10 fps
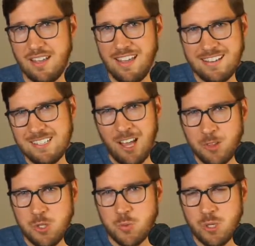
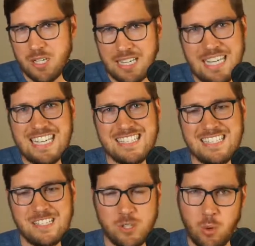Knowledge work
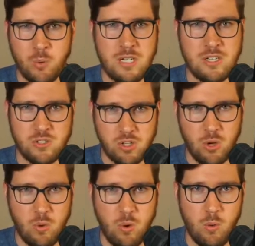isn't going to
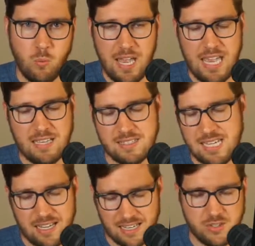go away. The
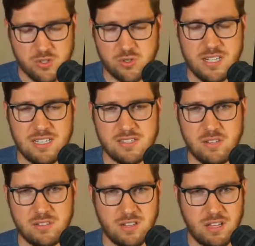tech industry is all
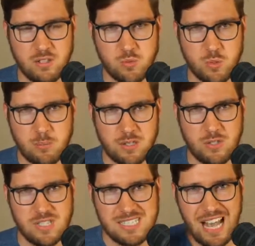knowledge work, but there's
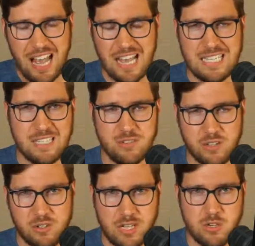a ton of other
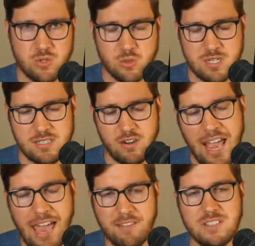industries that are
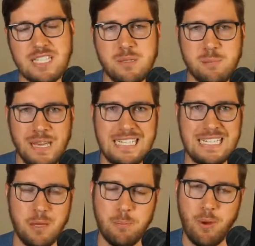heavily dependent
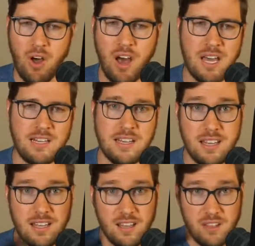upon
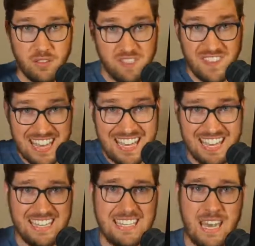
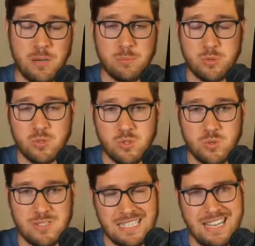thinking and
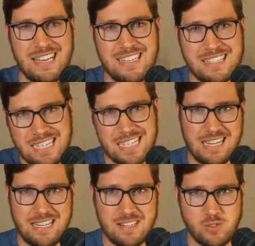producing
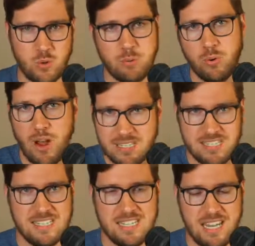ideas or
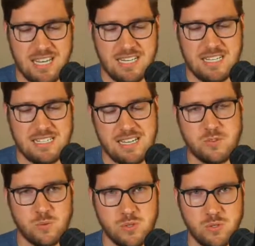processing ideas as a
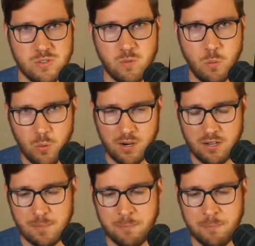result of the work.